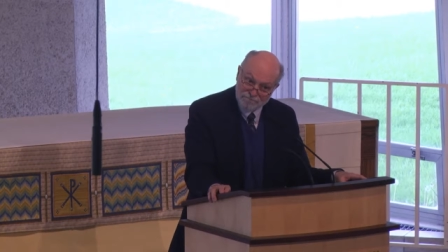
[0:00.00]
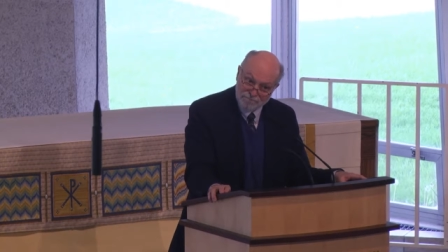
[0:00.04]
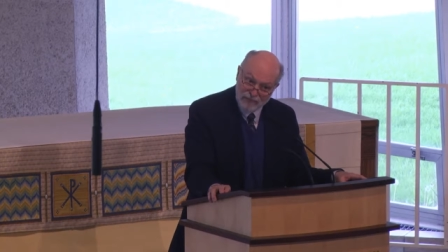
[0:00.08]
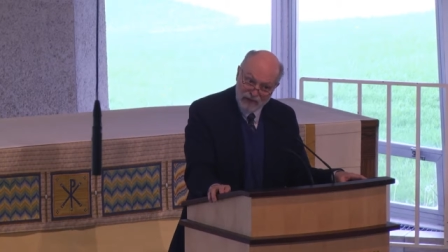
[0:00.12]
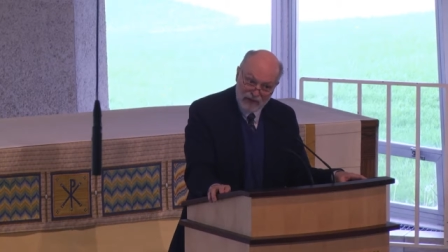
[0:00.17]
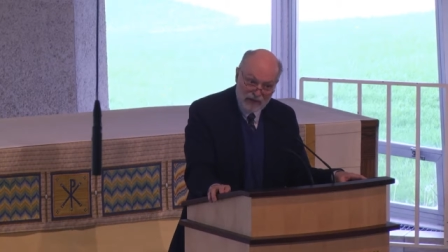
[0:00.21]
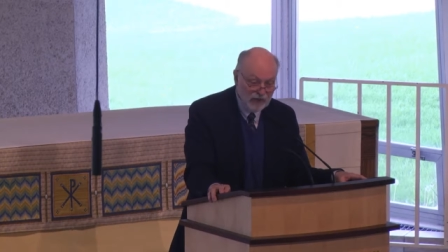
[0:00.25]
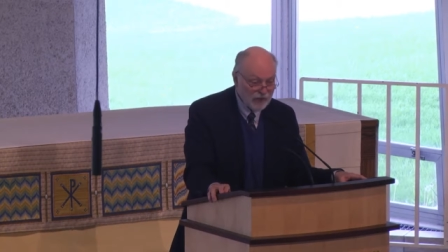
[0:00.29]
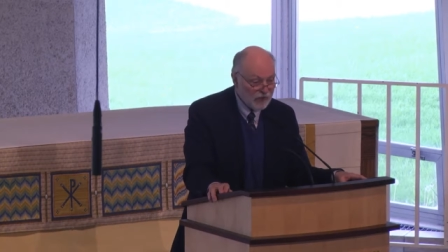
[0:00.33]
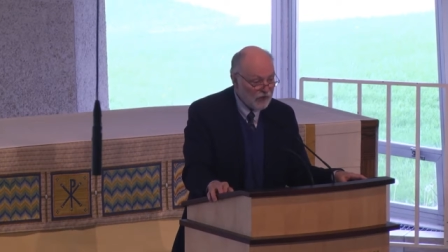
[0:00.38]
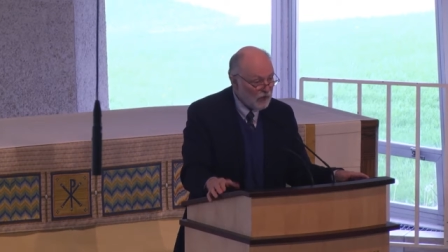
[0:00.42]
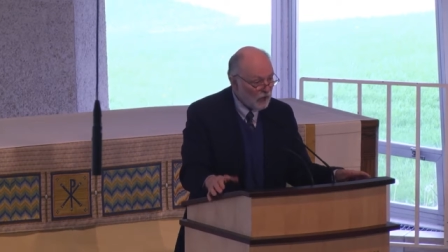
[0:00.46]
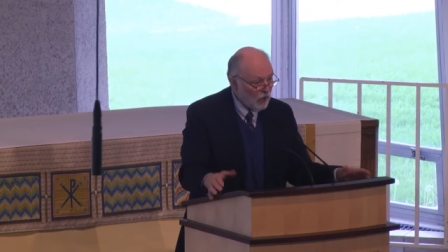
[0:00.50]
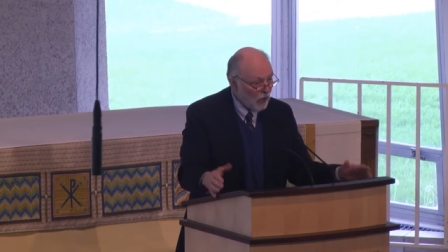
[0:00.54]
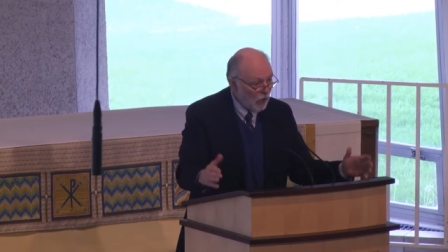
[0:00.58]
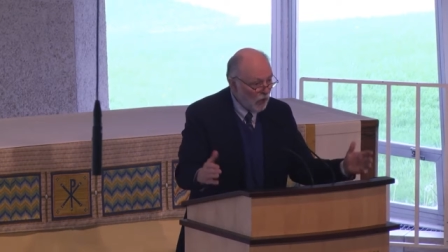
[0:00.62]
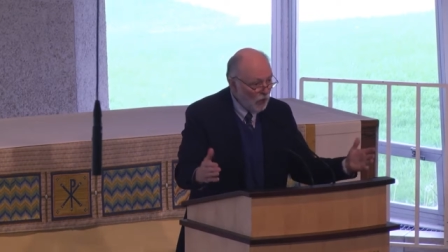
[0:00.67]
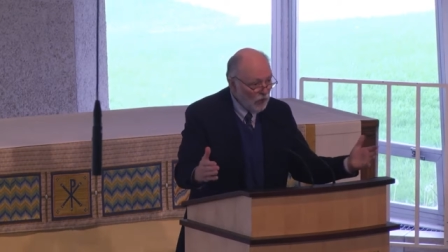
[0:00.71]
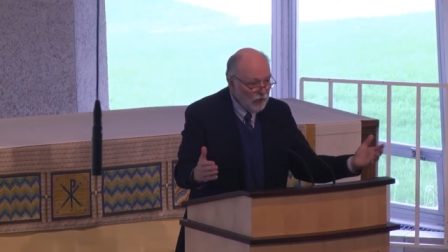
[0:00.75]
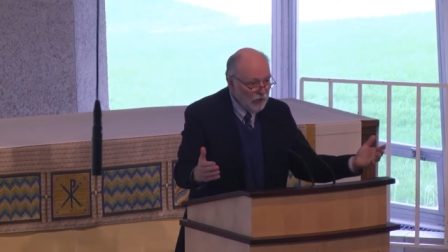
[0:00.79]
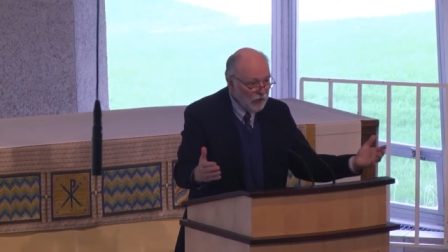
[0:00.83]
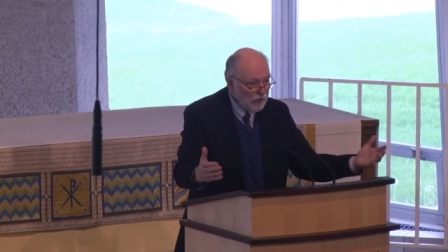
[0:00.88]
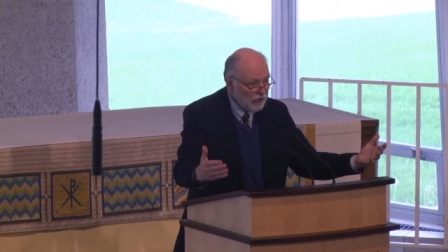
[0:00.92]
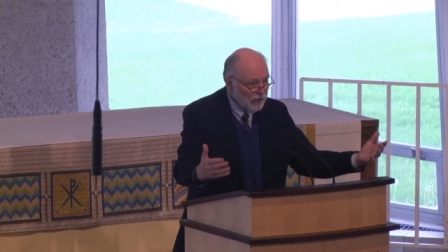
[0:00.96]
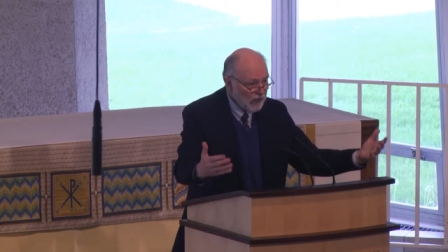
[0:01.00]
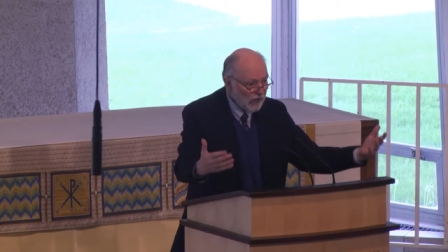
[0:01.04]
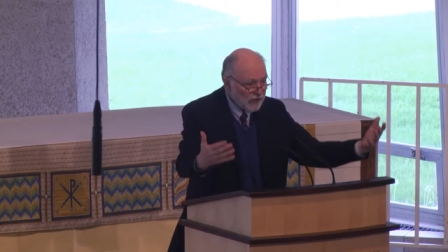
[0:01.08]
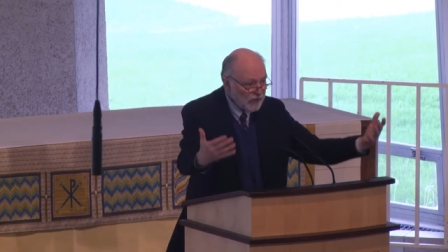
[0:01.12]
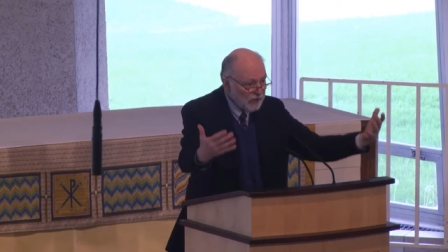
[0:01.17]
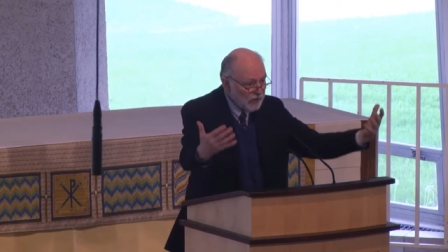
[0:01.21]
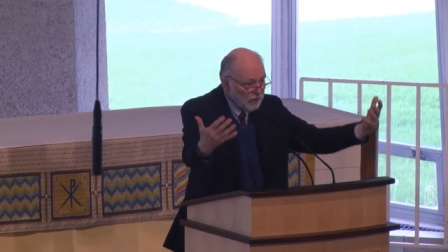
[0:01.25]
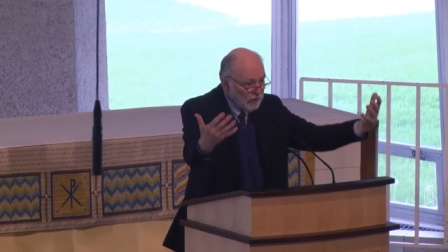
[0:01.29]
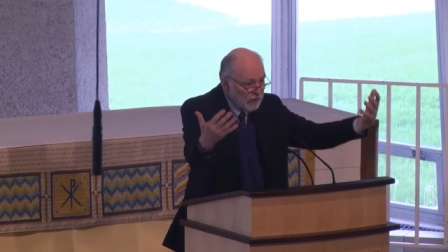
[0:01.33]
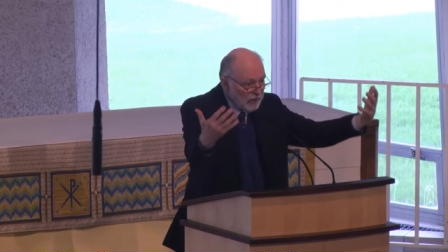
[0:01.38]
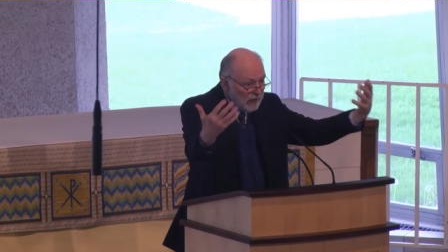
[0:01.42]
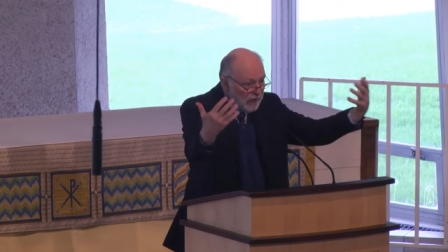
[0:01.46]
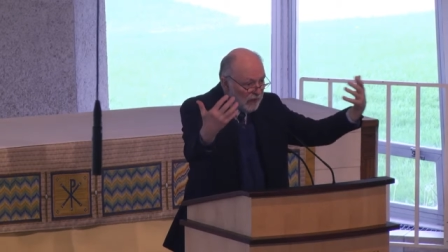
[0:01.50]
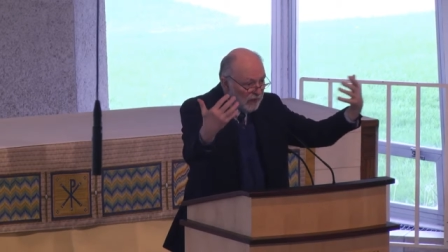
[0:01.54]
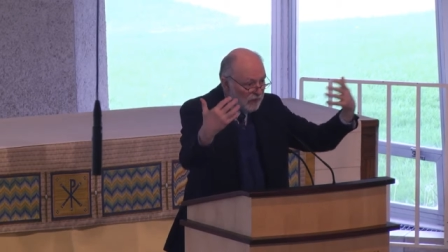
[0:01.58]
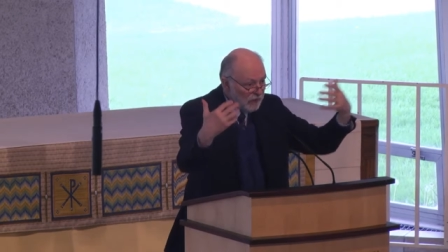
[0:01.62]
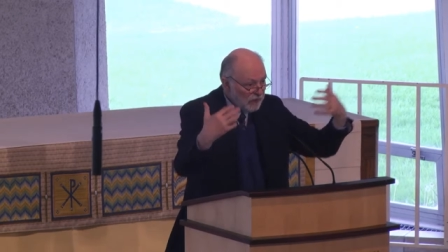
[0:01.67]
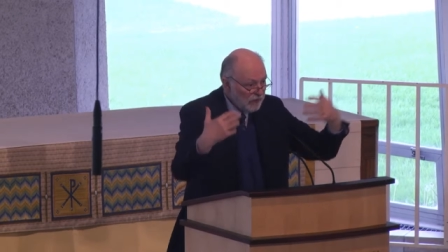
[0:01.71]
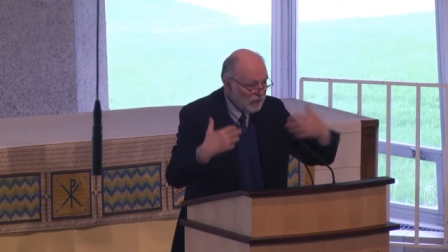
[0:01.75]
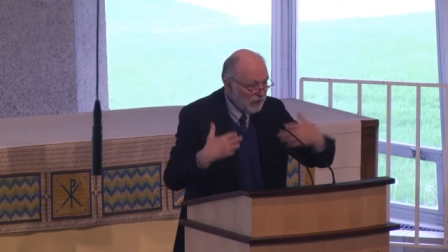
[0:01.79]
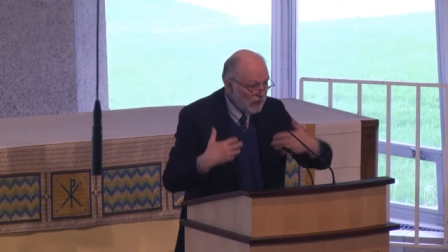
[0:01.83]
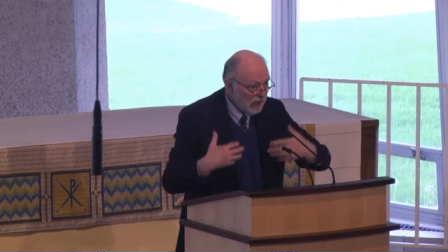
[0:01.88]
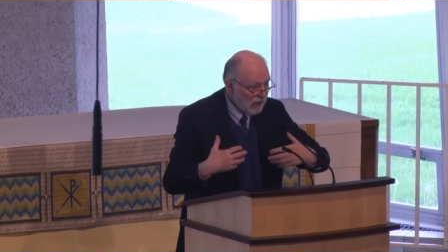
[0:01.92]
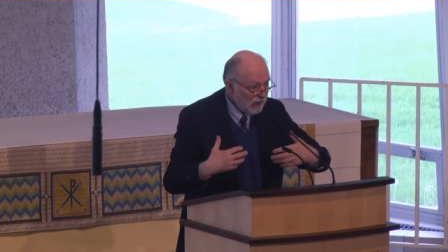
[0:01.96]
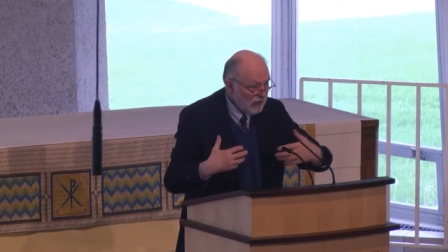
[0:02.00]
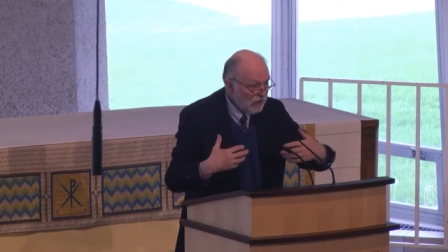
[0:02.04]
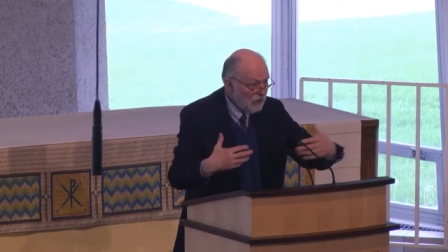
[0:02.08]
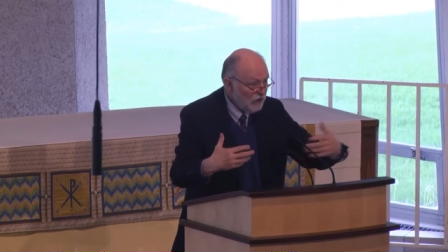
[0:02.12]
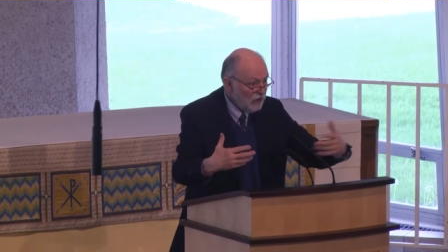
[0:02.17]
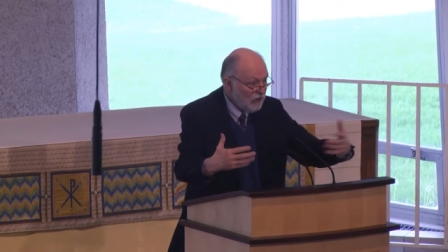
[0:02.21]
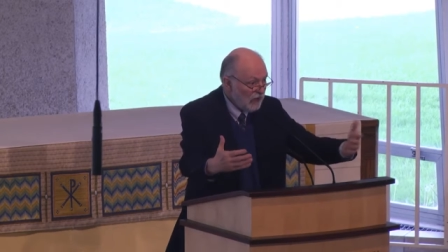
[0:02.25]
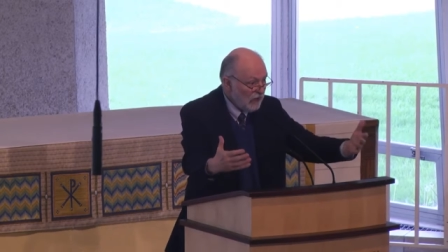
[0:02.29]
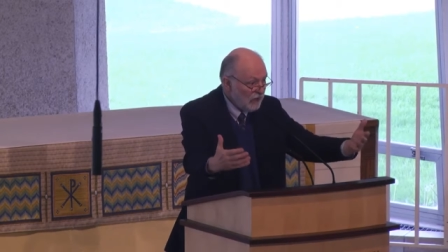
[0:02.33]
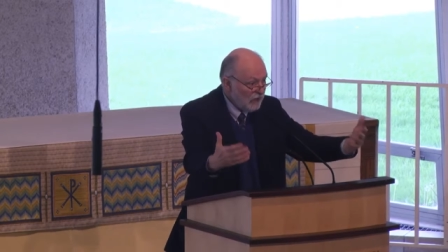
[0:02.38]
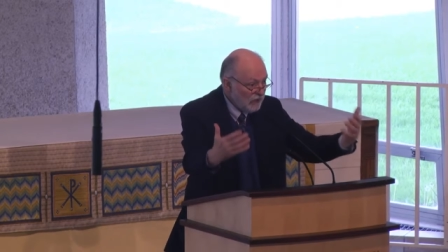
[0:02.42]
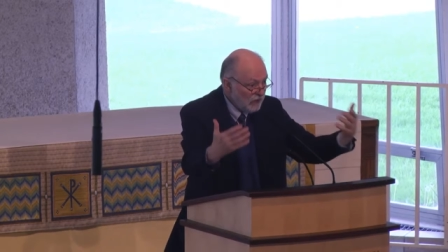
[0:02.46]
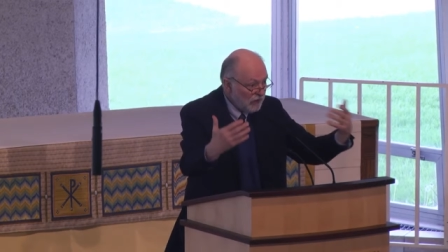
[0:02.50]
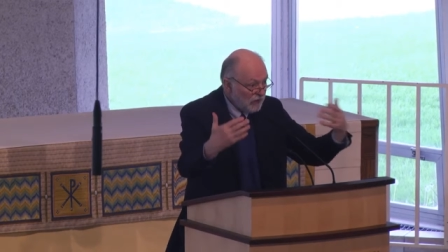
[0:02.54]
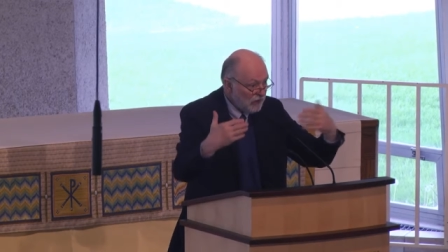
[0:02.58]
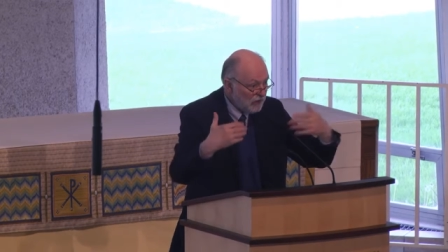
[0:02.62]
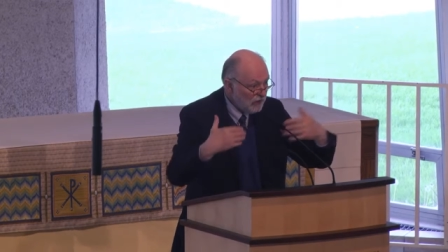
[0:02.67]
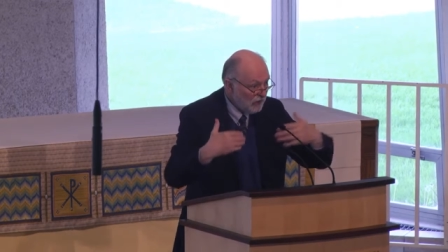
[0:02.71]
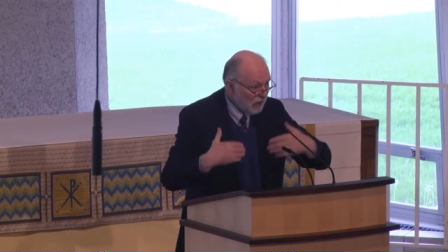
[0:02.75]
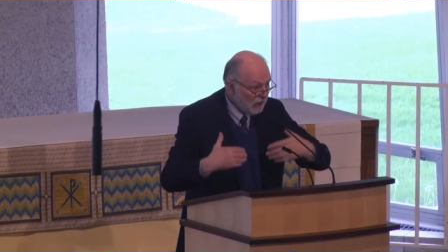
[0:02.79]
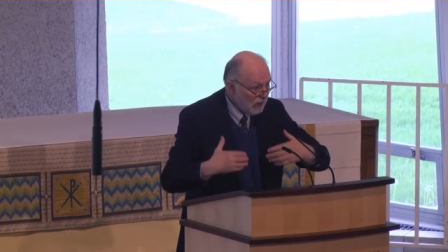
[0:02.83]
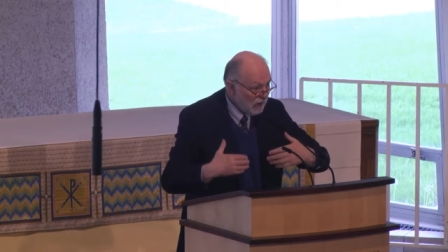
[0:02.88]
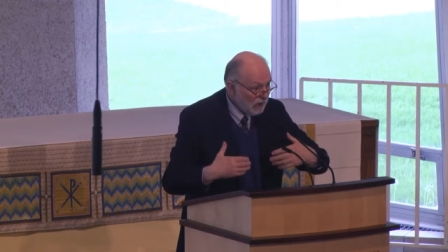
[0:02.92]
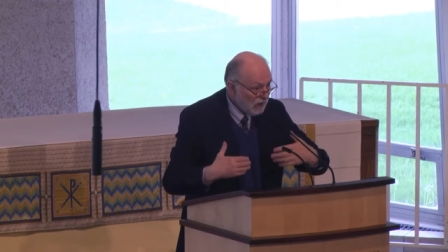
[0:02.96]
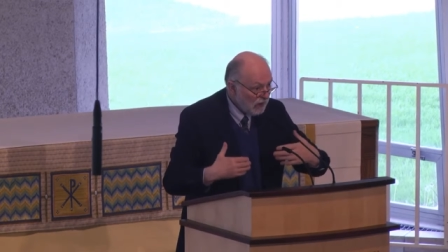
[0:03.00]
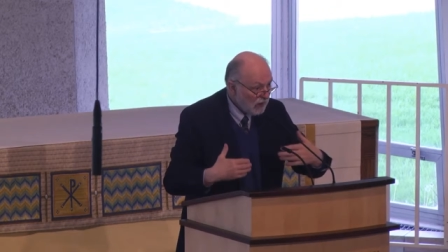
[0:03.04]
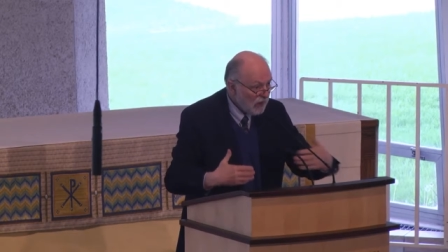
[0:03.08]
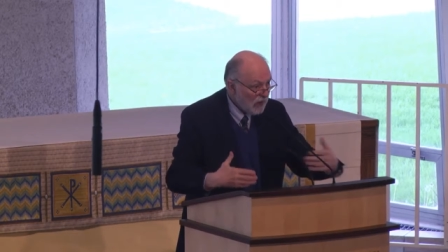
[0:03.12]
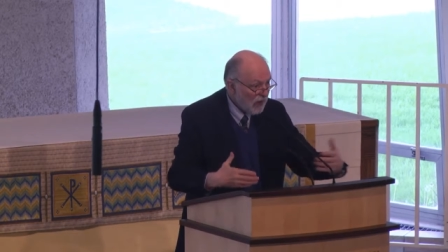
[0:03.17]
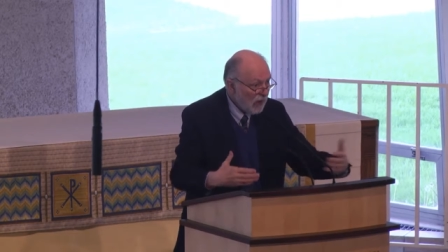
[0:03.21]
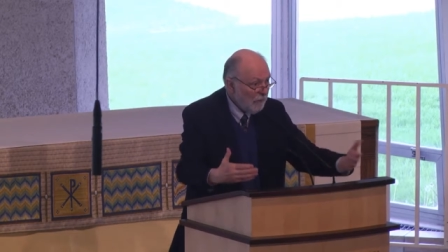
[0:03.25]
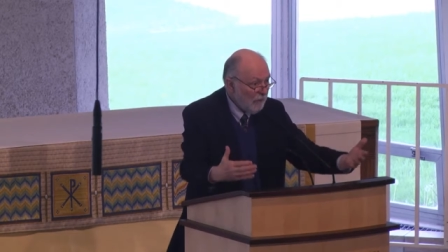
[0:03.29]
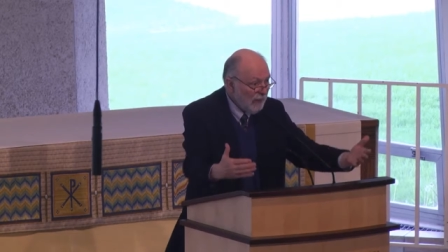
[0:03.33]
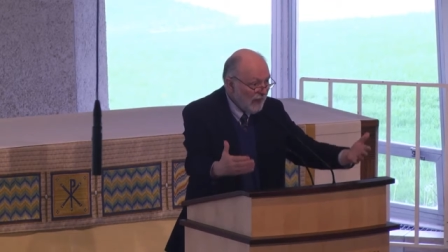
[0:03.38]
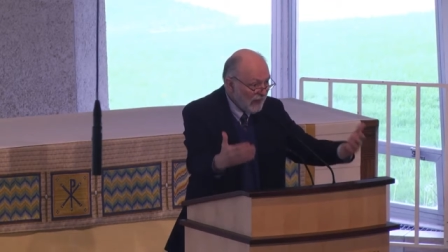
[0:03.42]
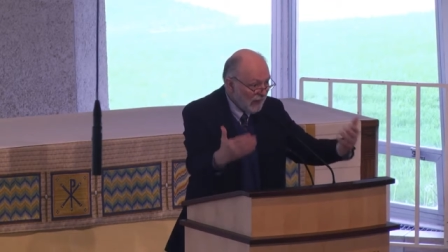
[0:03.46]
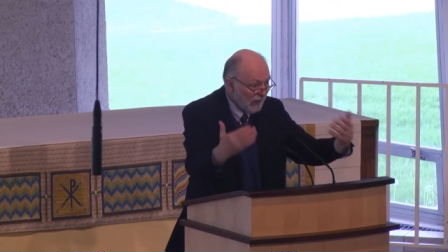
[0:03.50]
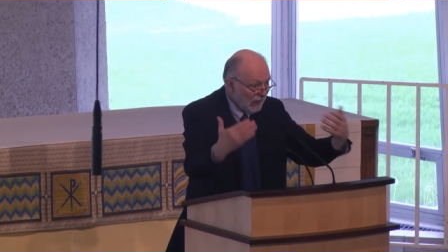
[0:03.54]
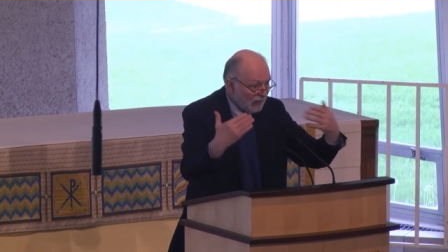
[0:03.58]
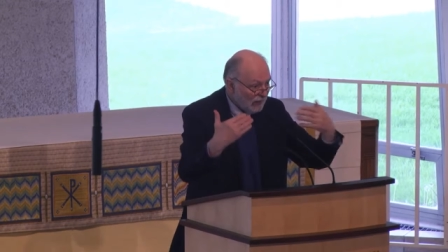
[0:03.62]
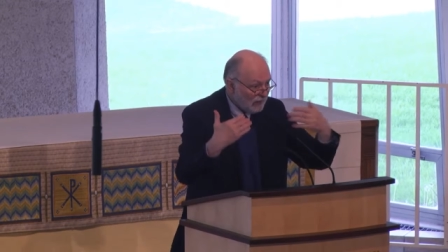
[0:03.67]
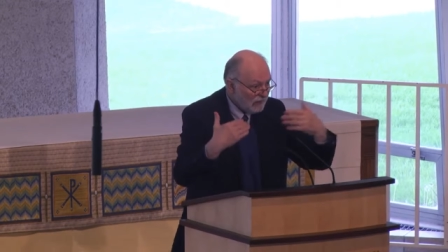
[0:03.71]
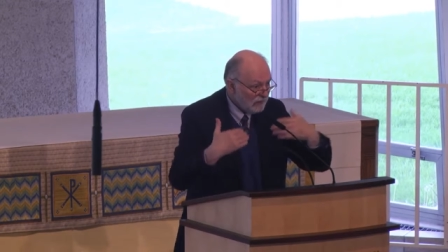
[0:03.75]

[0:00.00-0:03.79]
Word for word: Because the whole New Testament understands Jesus coming,